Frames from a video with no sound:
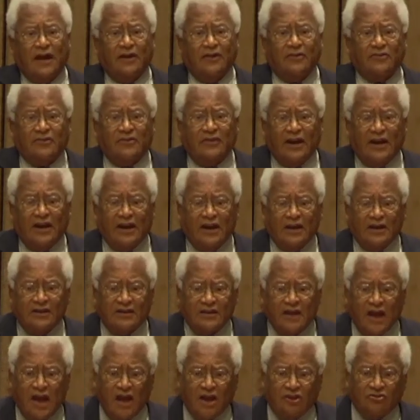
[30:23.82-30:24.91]
asked
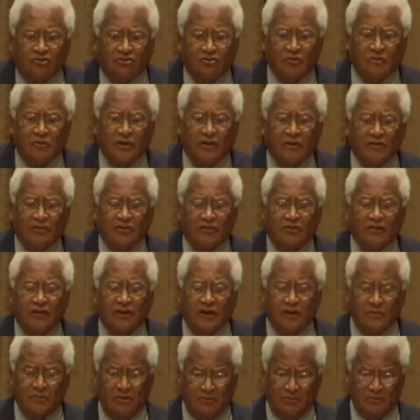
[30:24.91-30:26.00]
Diane Nash, who by this
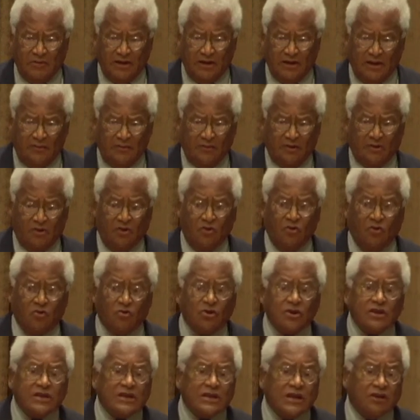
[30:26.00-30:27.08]
time had become a
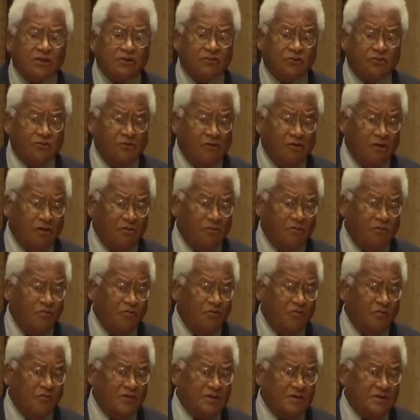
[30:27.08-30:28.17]
coordinator for our
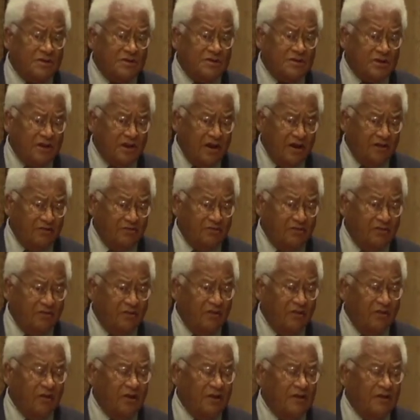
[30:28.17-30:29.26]
movement in
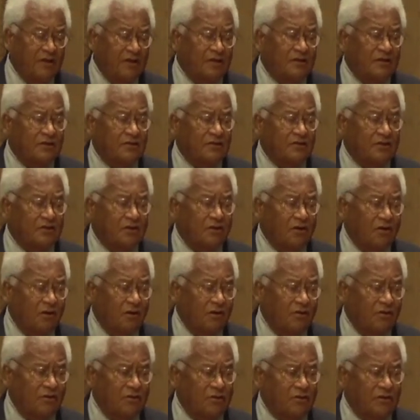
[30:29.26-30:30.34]
Nashville, to
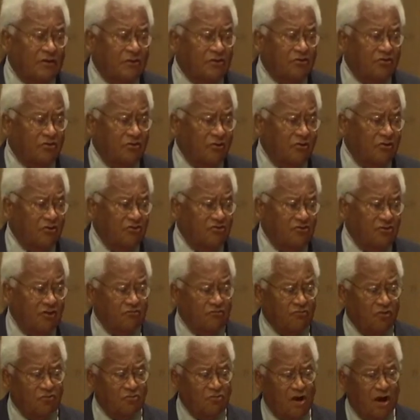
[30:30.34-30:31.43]
call the Attorney
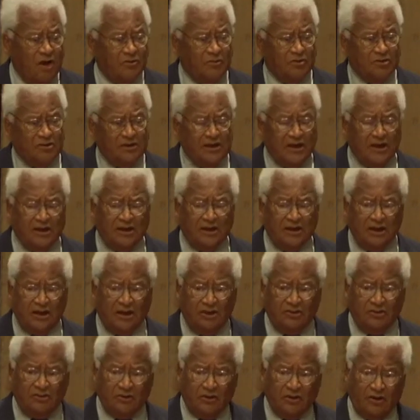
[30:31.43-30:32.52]
General Robert
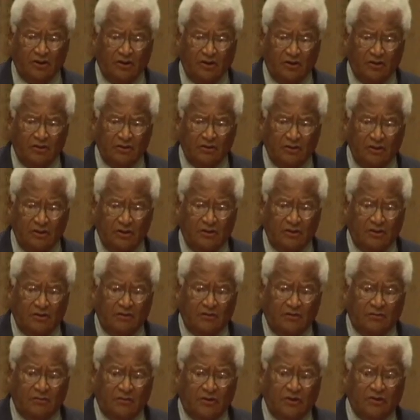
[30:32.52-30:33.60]
Kennedy, to call
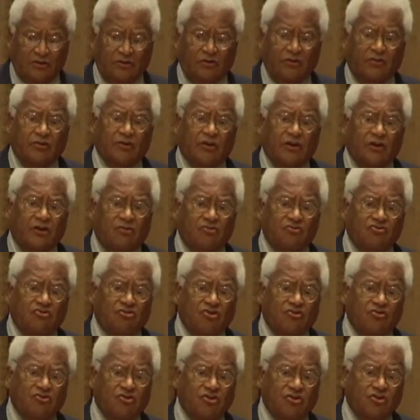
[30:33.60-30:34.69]
Martin Luther King
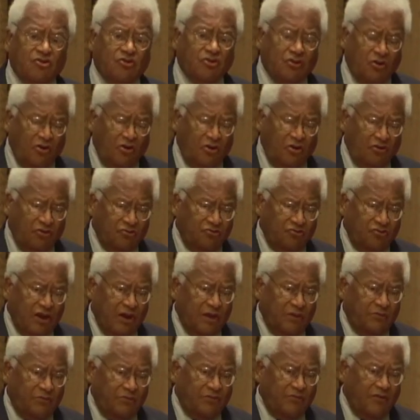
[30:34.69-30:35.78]
Jr., to call
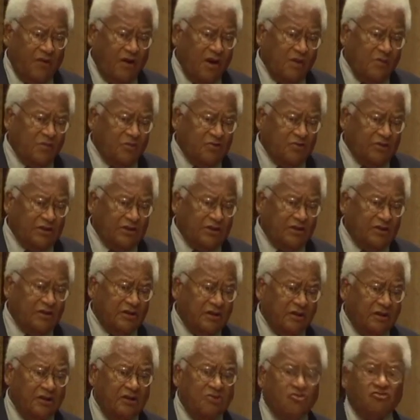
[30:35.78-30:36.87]
James Farmer, and
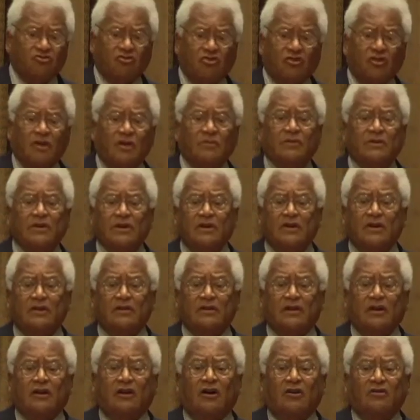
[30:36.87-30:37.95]
tell each of them
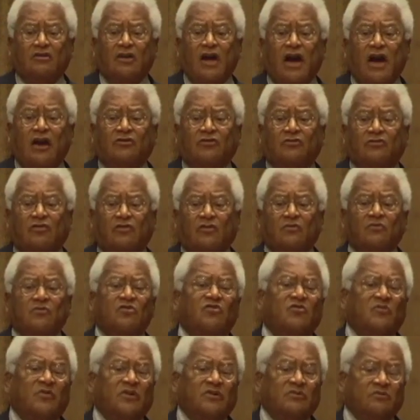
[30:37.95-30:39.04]
that our Nashville
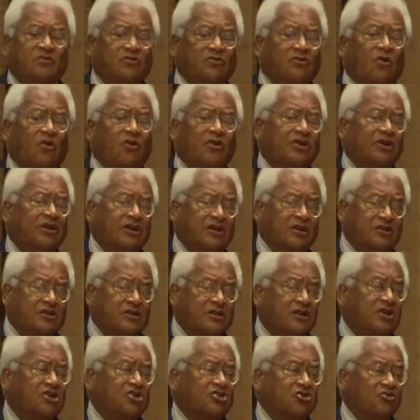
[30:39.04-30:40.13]
movement was going to
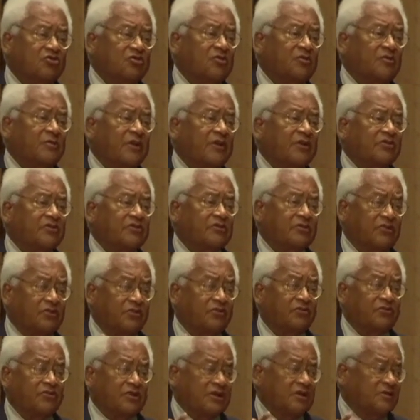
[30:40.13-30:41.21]
continue the Bus
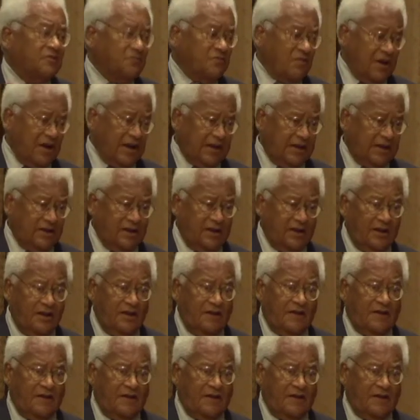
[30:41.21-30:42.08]
the Freedom Ride.